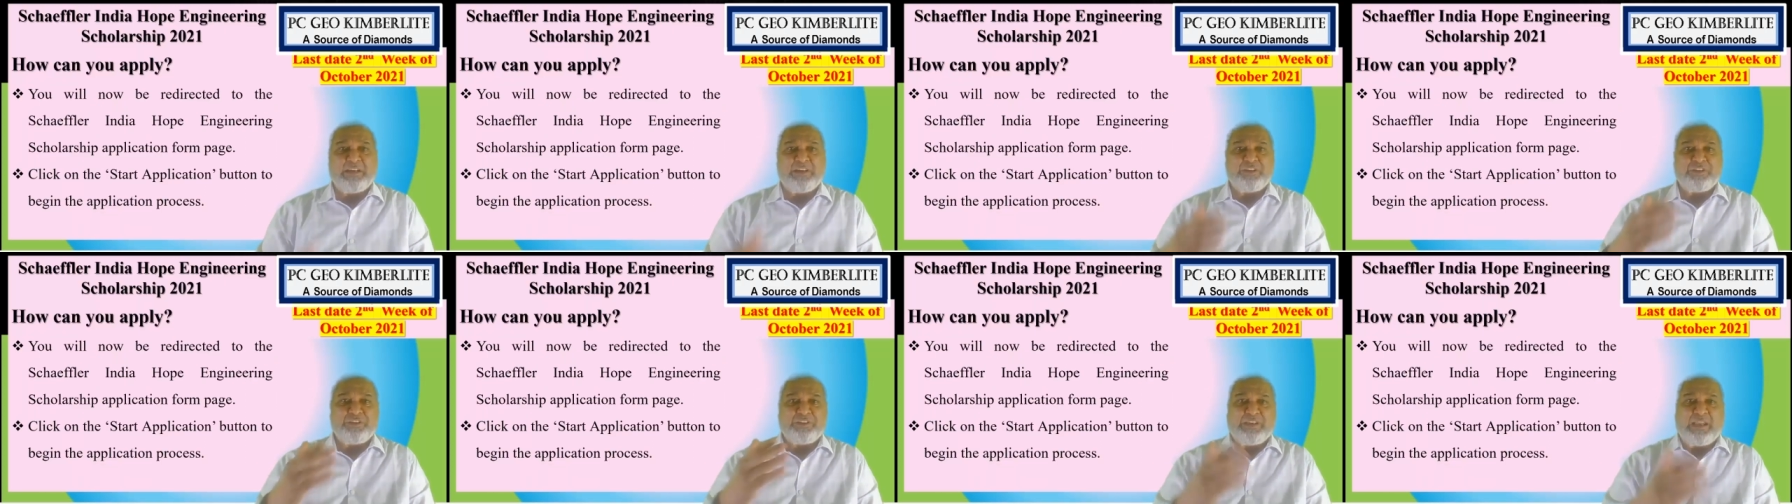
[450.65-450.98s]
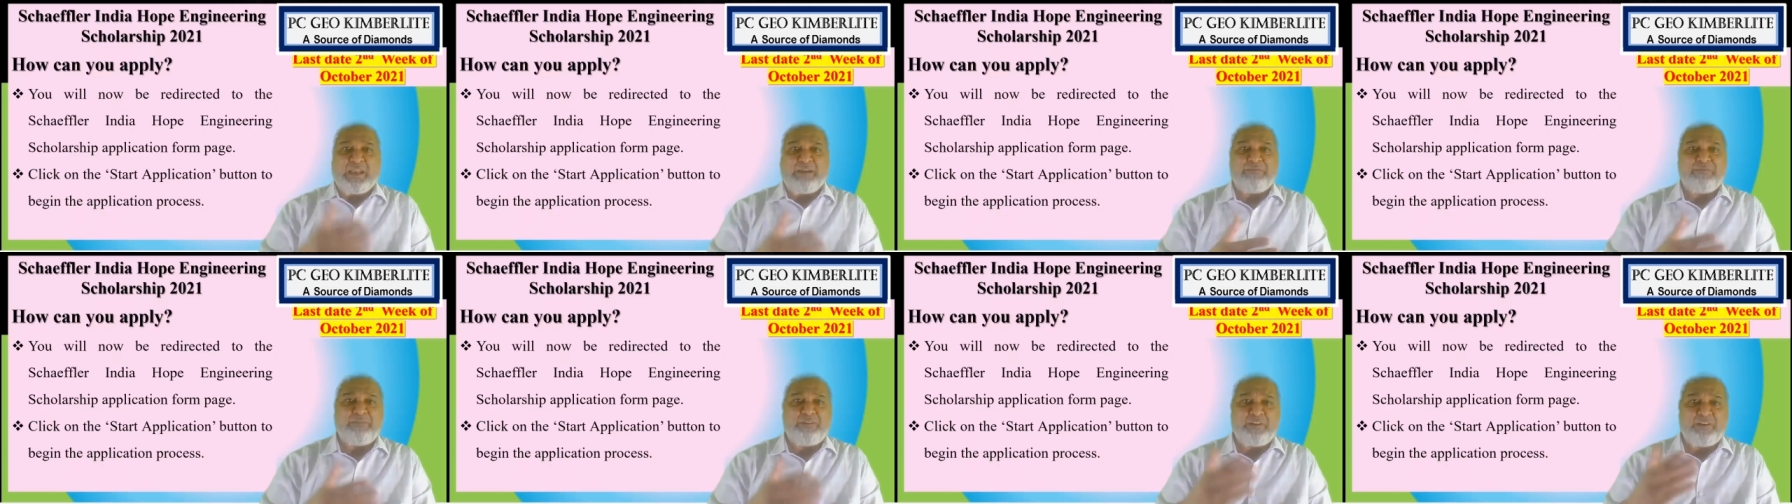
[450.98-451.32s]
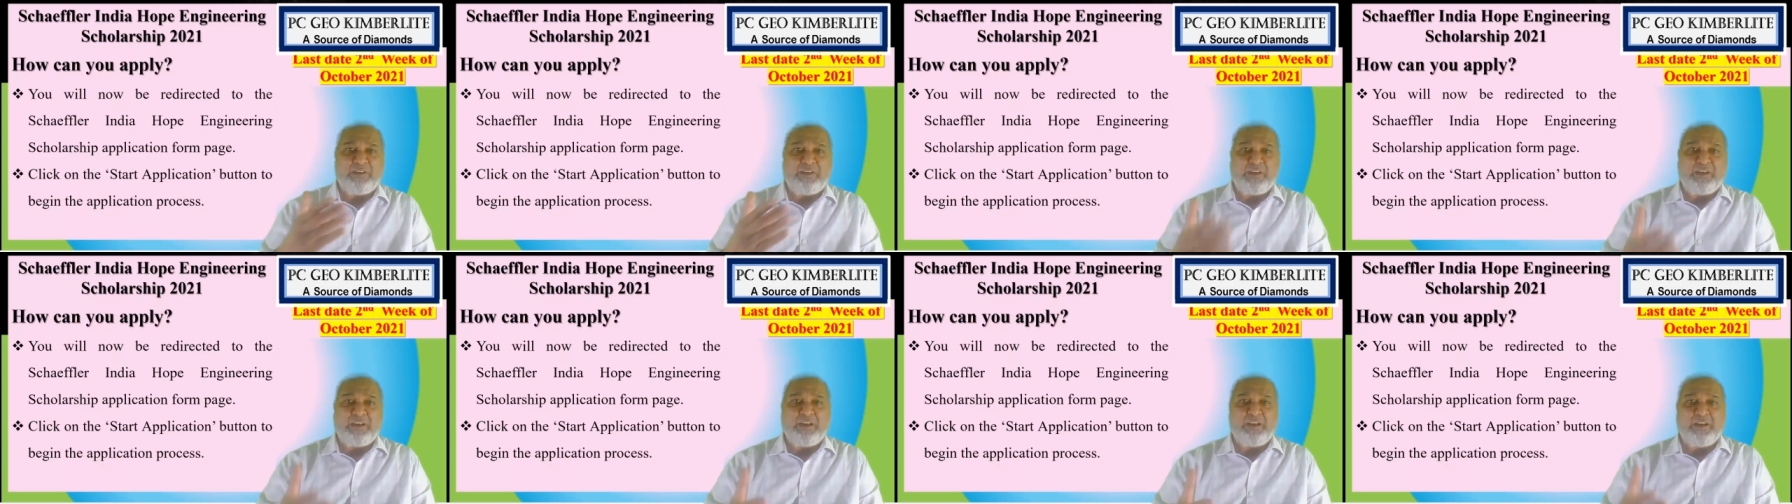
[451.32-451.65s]

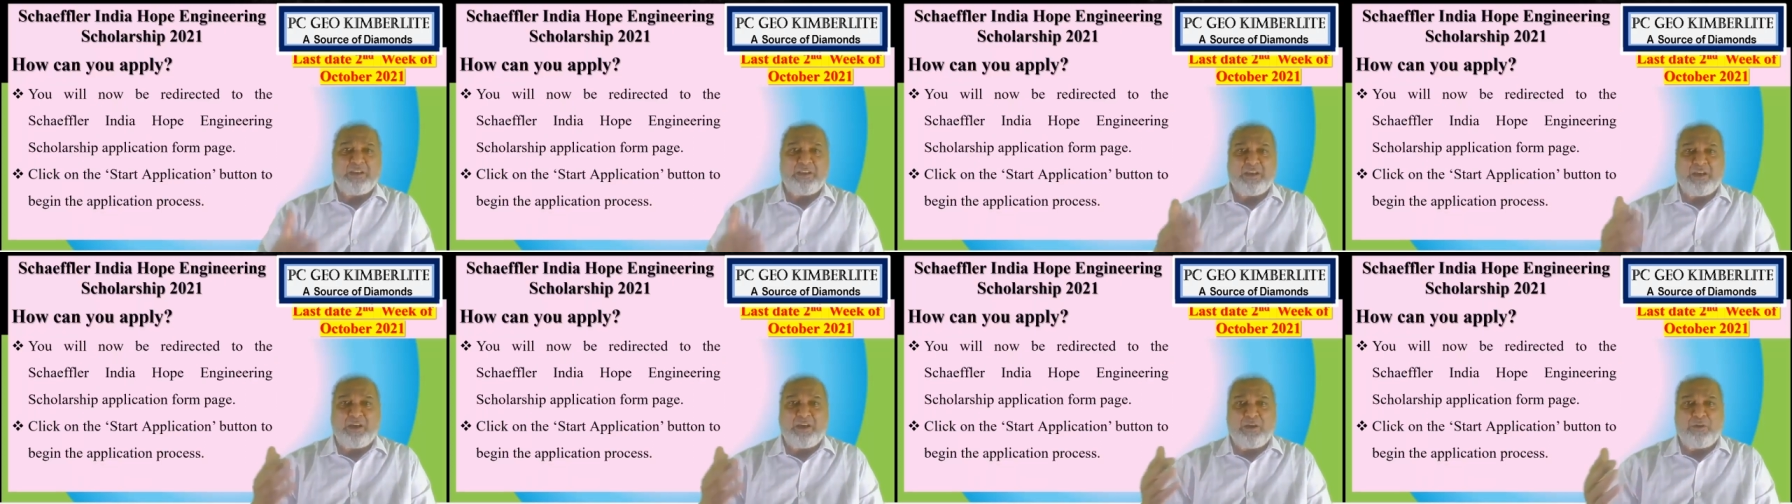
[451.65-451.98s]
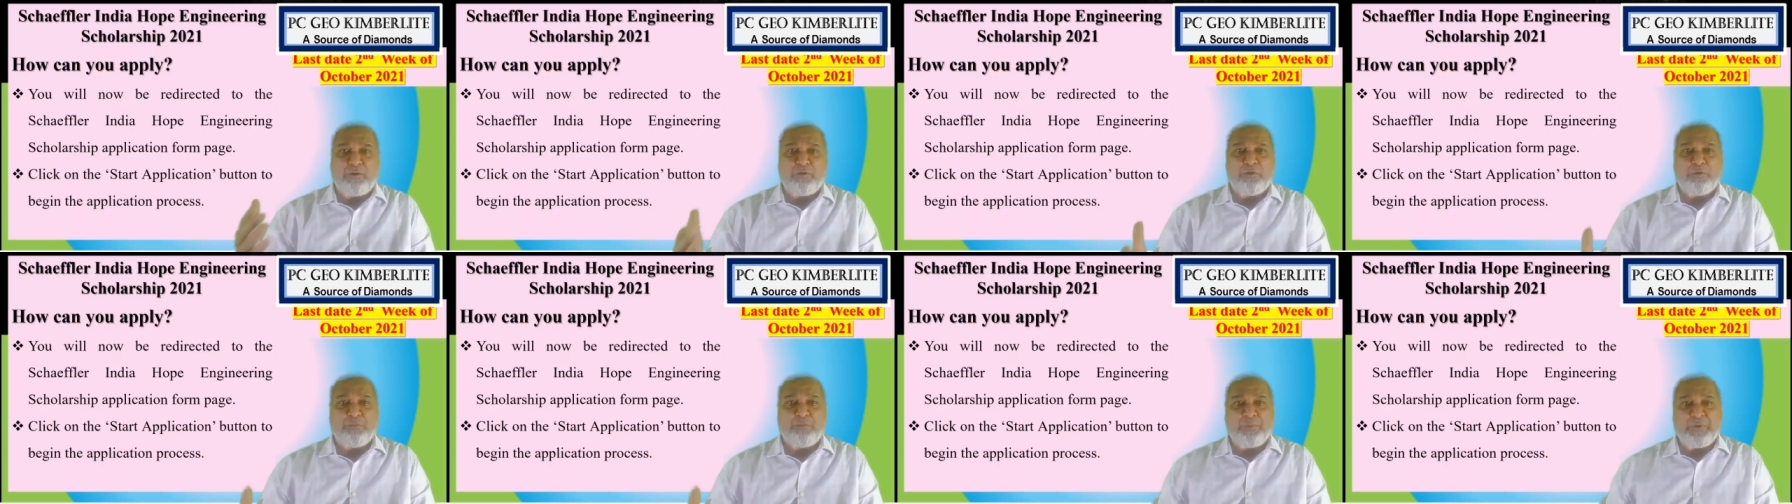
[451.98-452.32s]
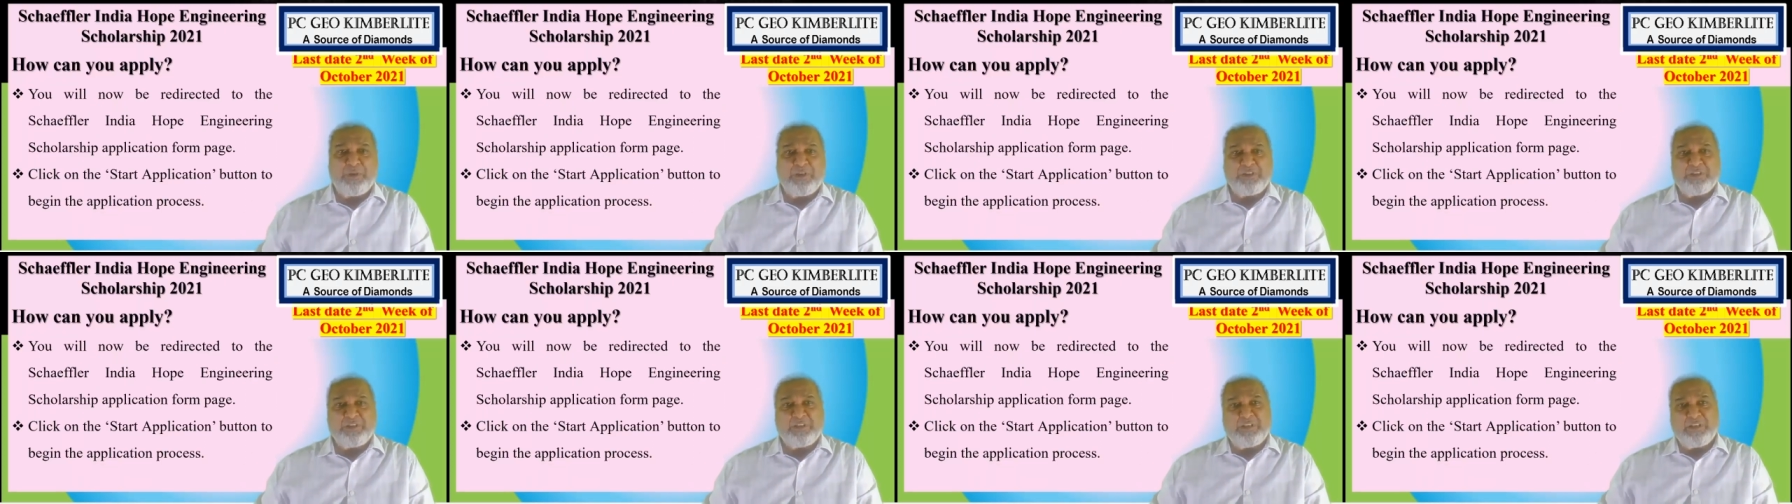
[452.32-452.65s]
Schaeffler India Hope
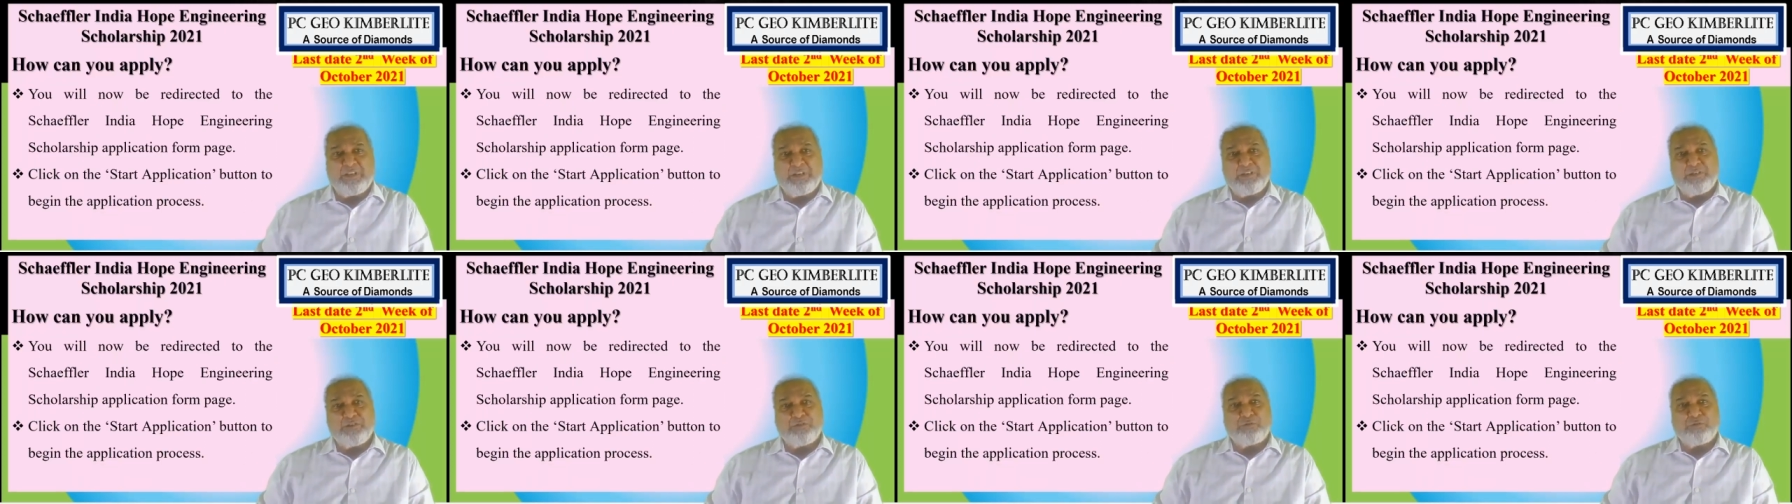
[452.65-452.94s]
Engineering